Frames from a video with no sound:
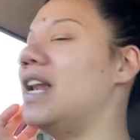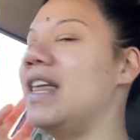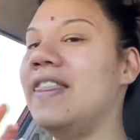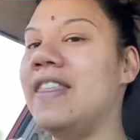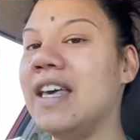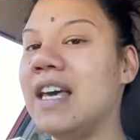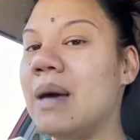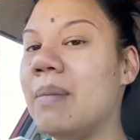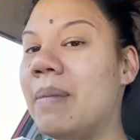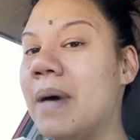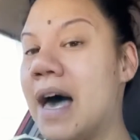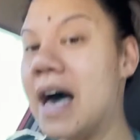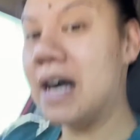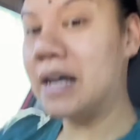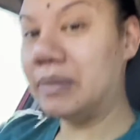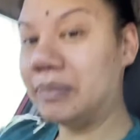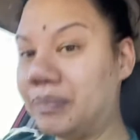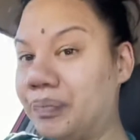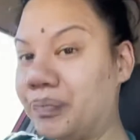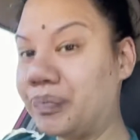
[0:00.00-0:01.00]
think
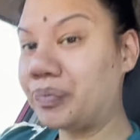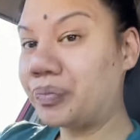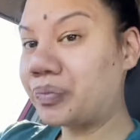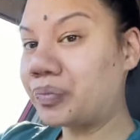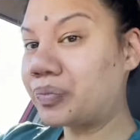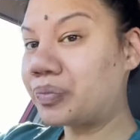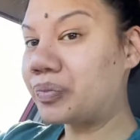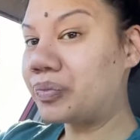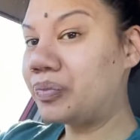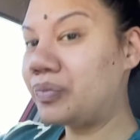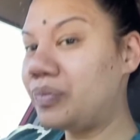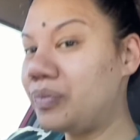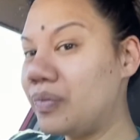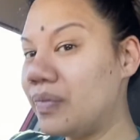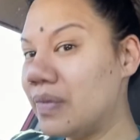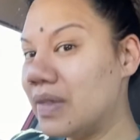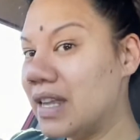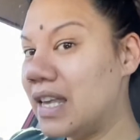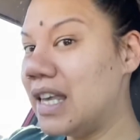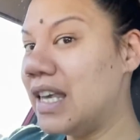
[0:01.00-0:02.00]
about
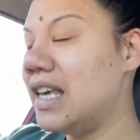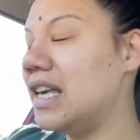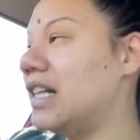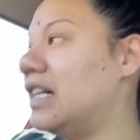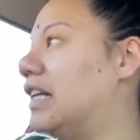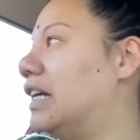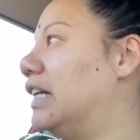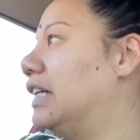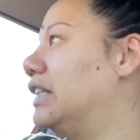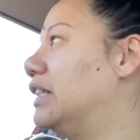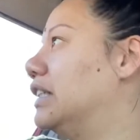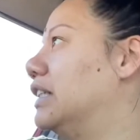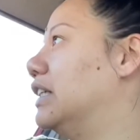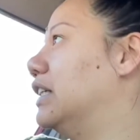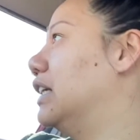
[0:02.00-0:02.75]
healing